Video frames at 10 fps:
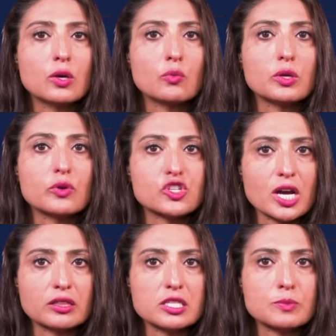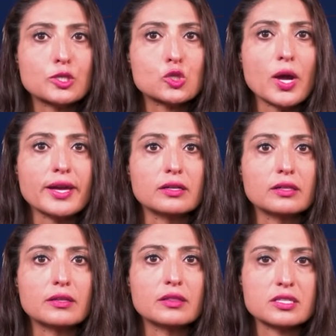We reject this betrayal,
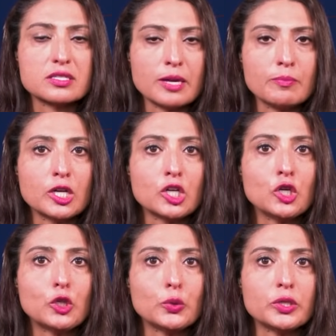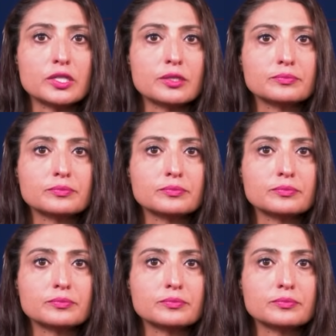the statement concluded.